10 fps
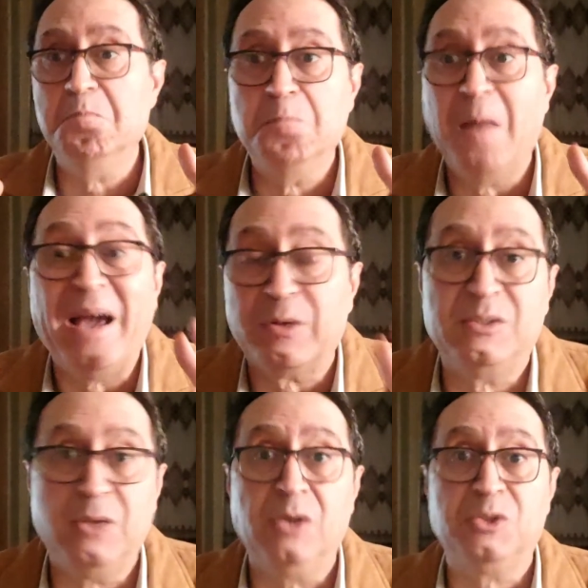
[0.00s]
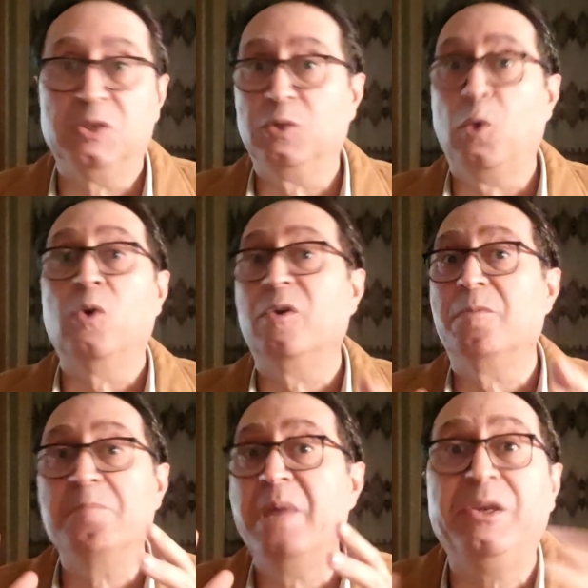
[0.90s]
my researches, or
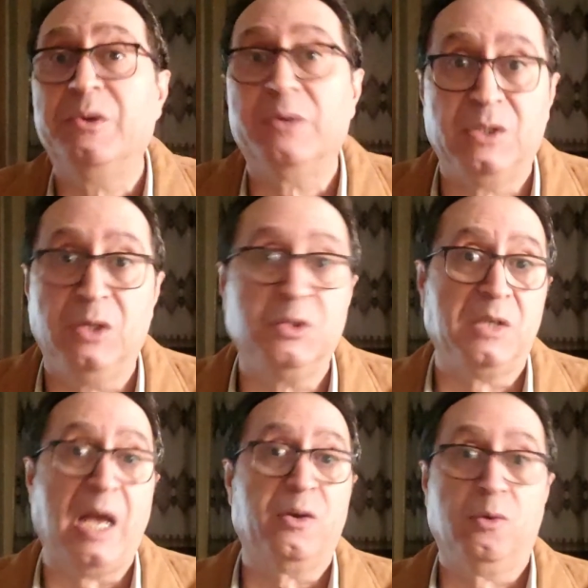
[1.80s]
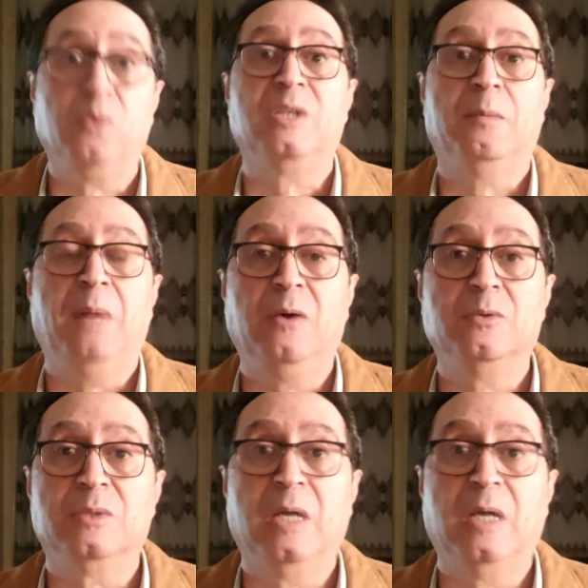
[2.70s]
many researches I wrote about